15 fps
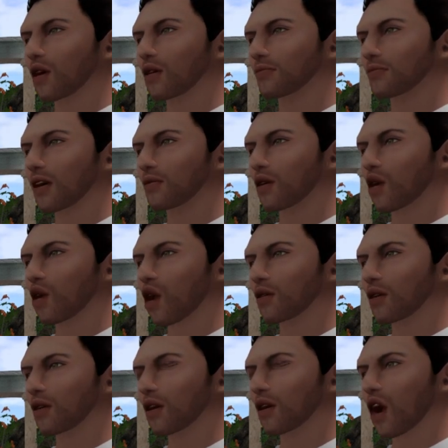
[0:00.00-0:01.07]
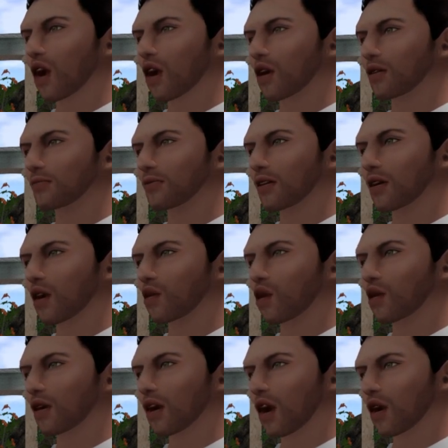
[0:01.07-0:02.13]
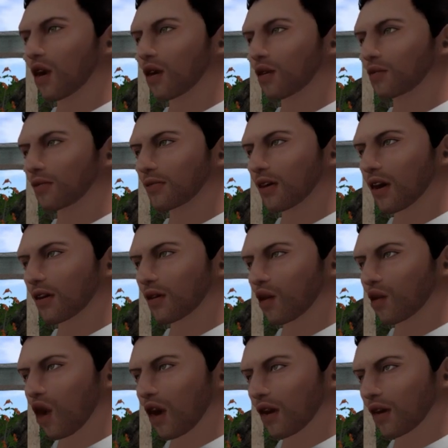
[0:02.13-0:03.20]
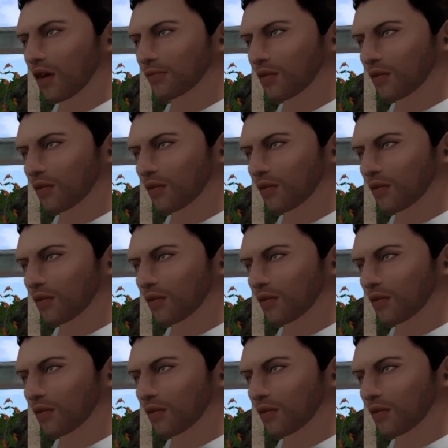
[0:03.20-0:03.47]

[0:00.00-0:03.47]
You will be interacting with the animal. So it does help.